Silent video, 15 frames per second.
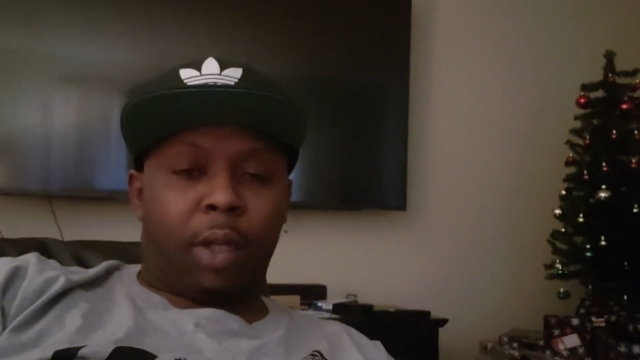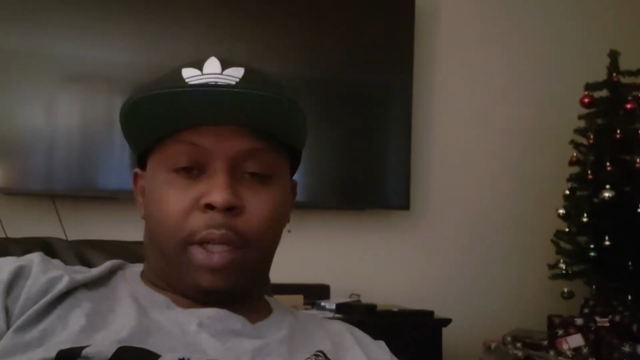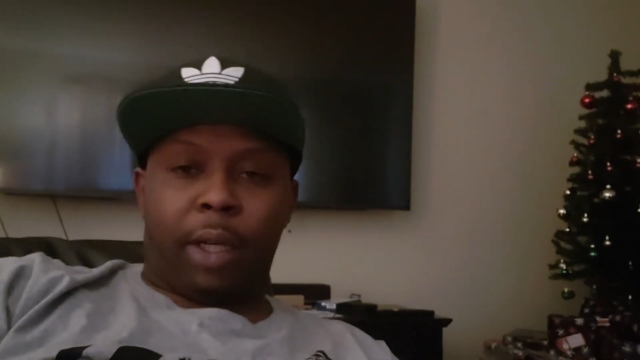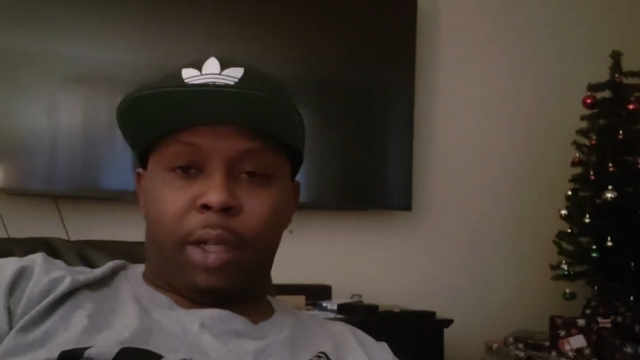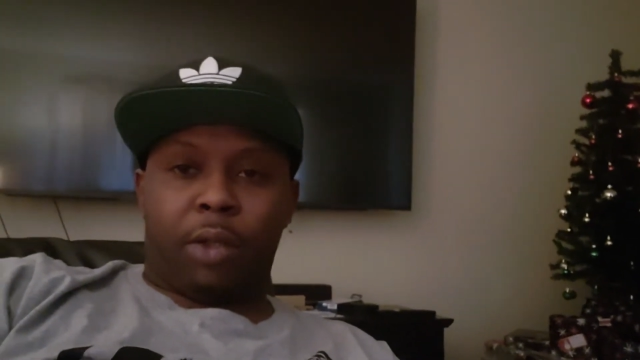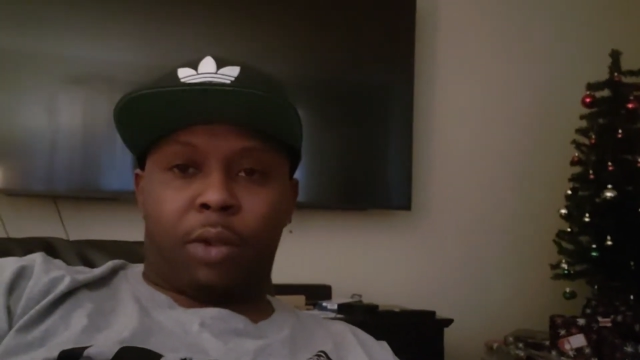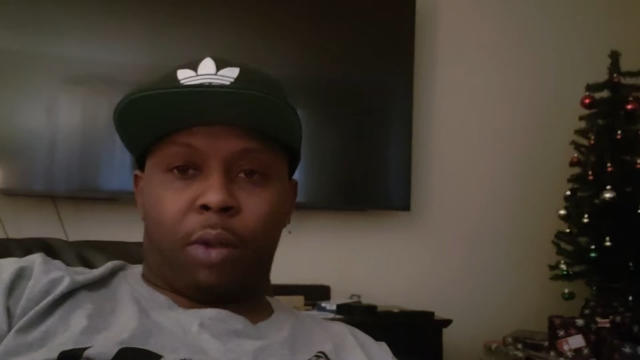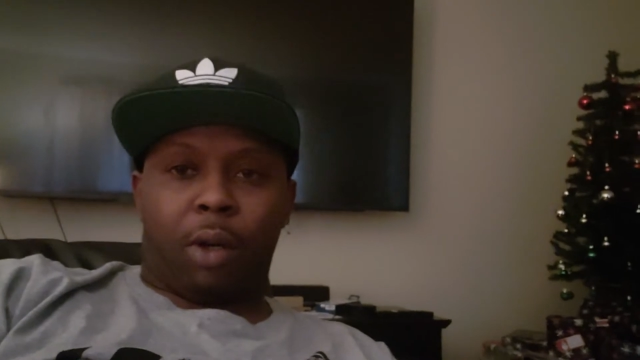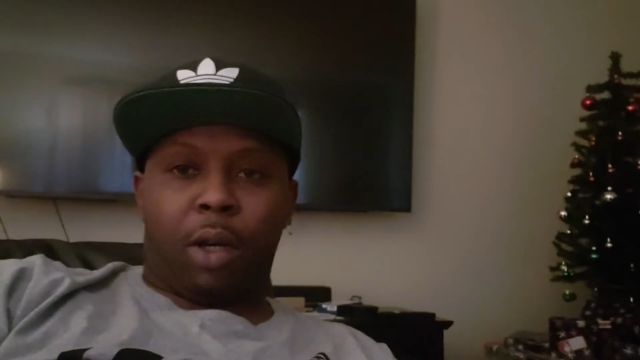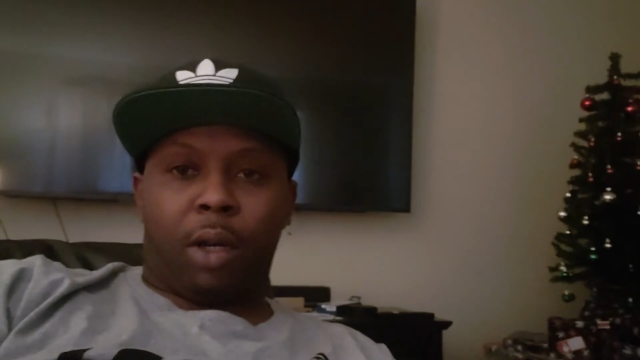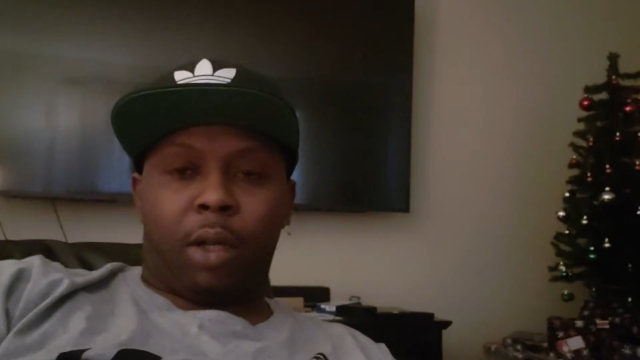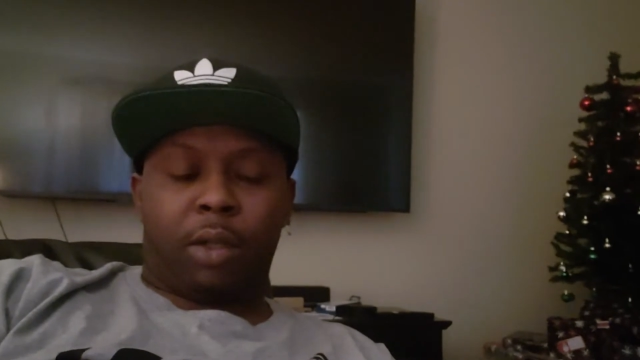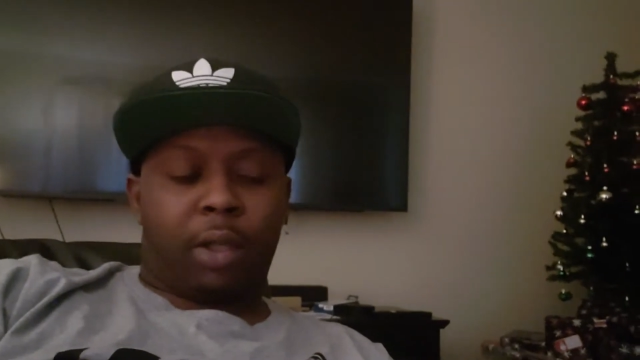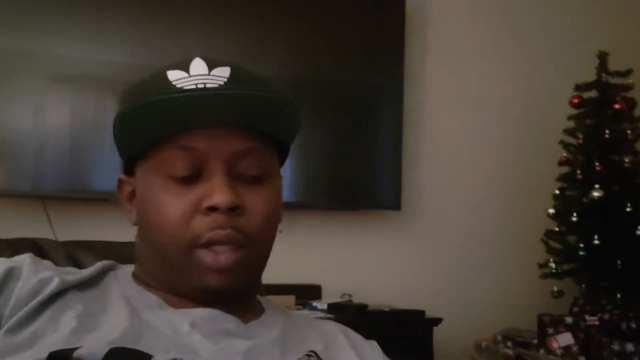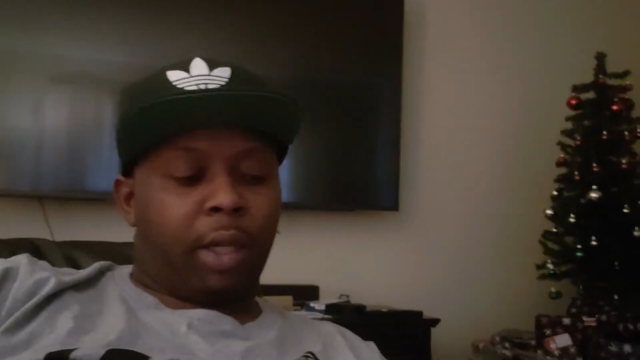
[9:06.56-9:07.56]
Any
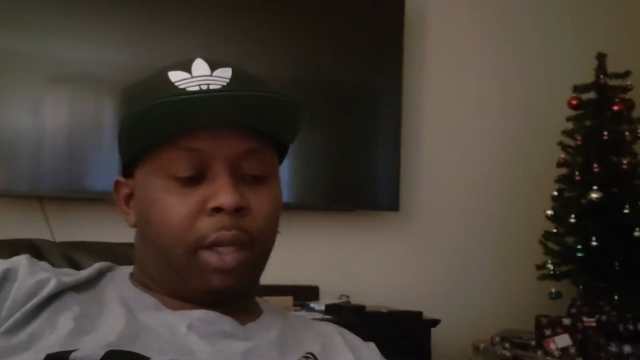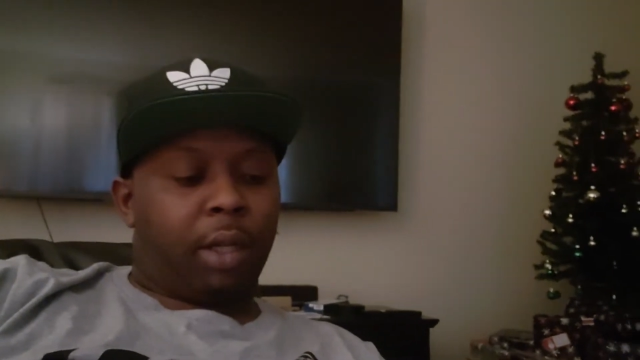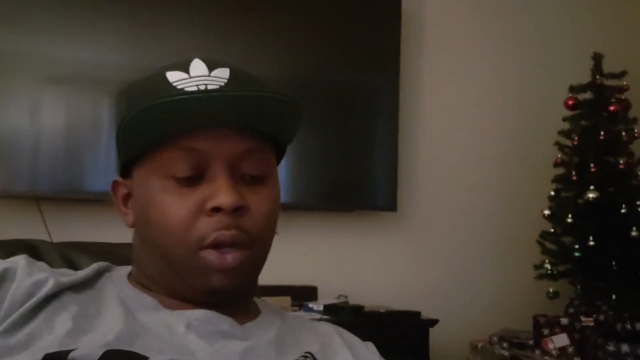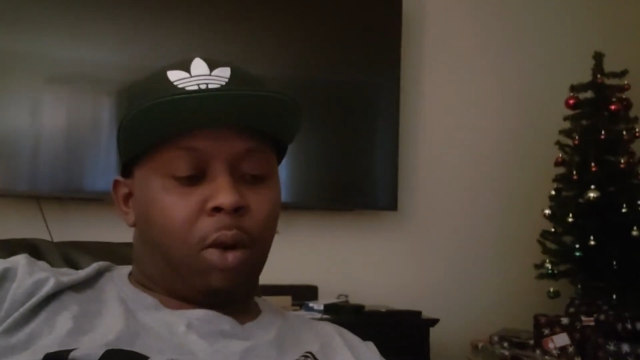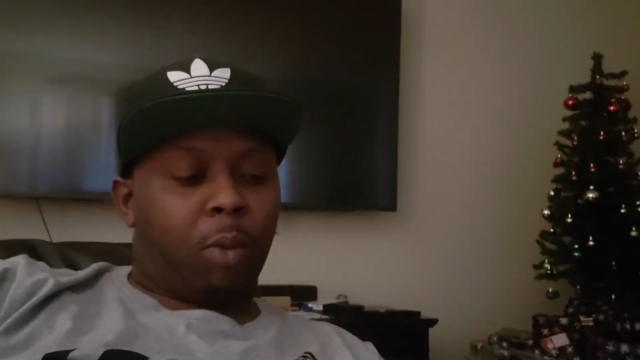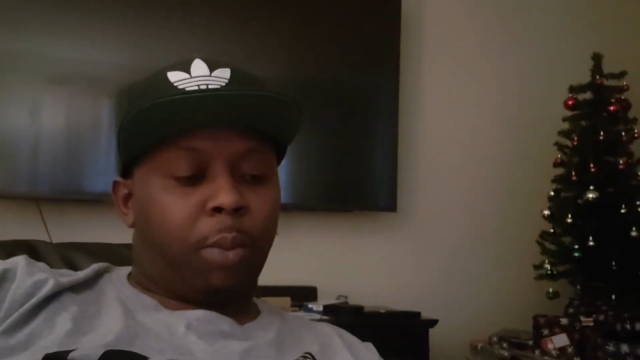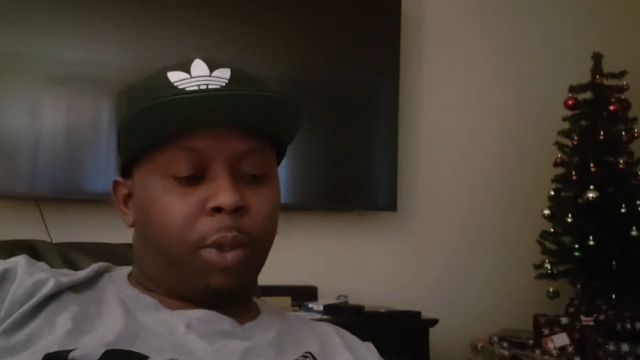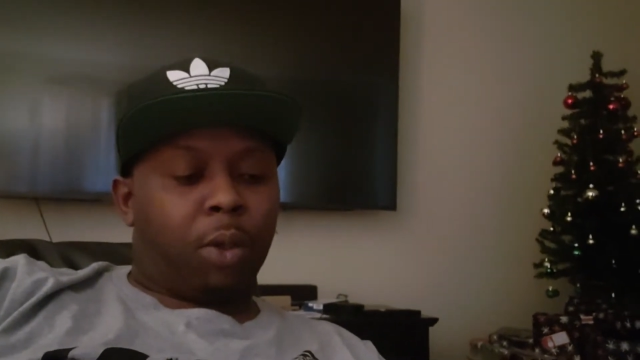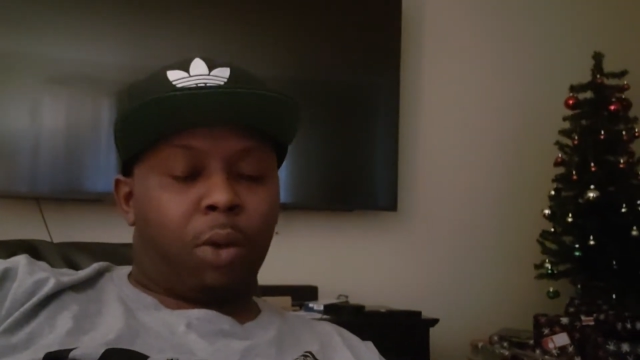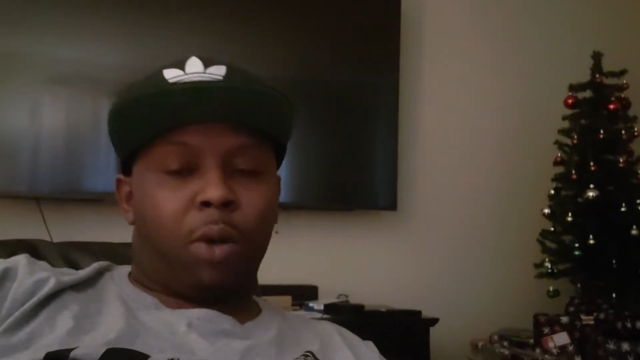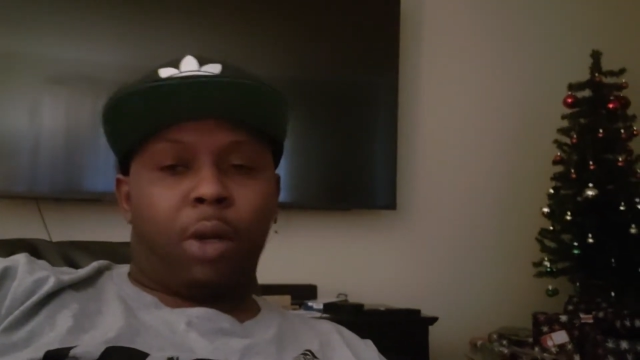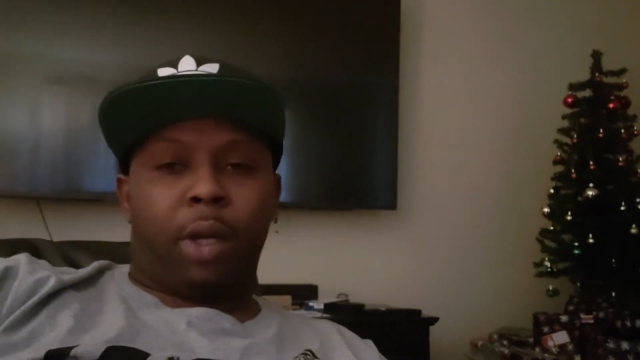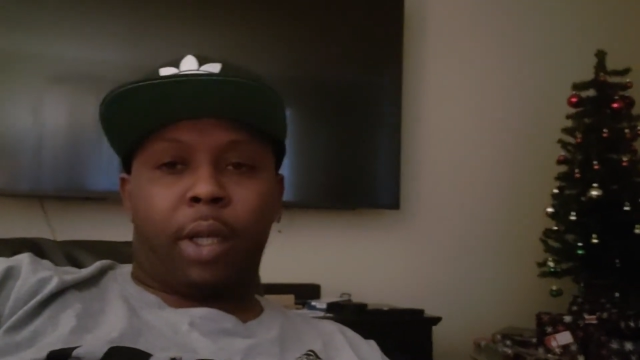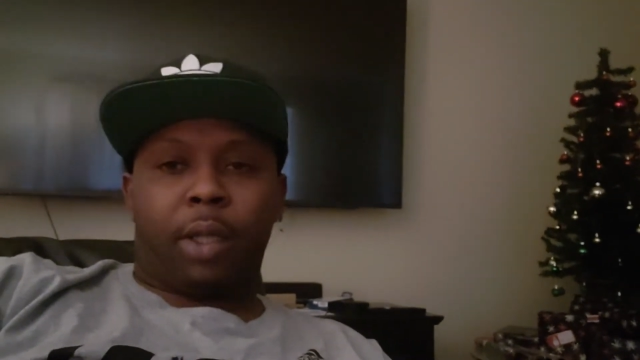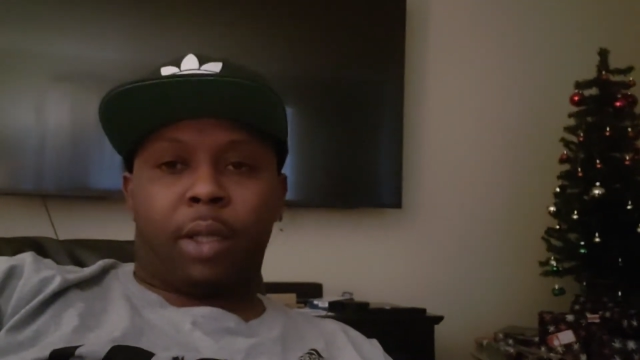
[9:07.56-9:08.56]
drugs, any
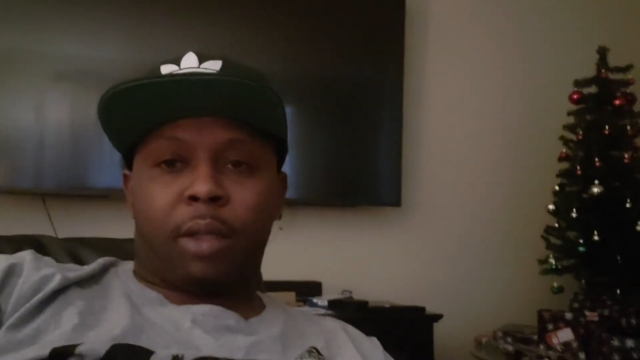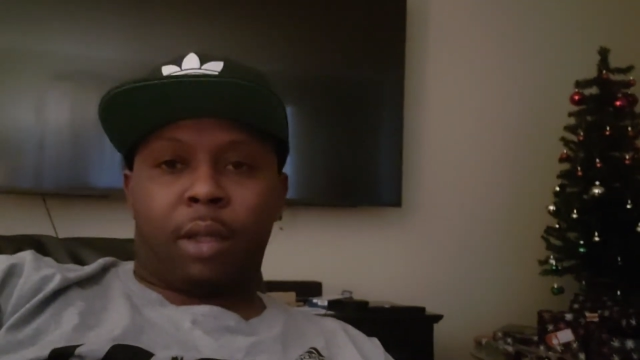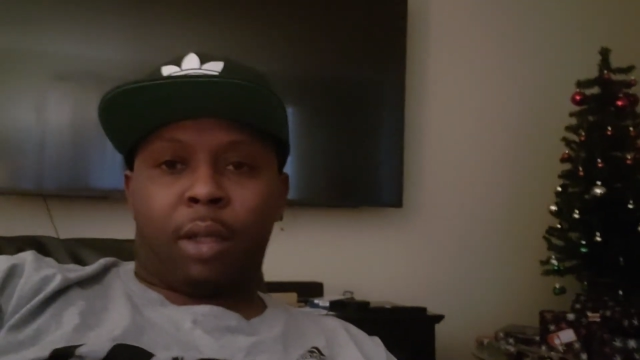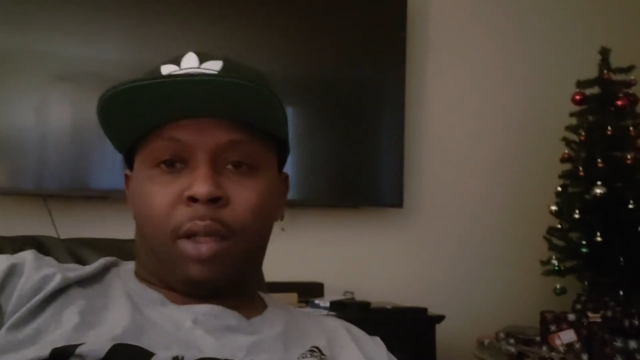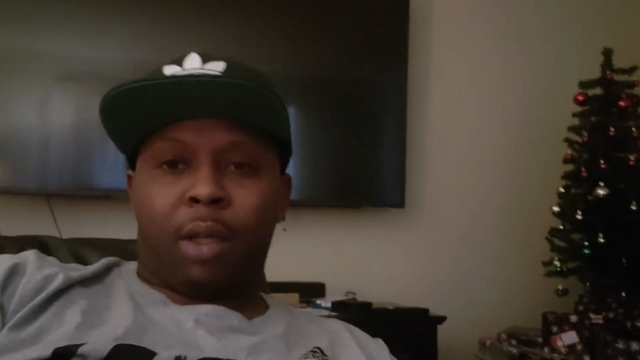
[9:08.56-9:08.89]
opioids.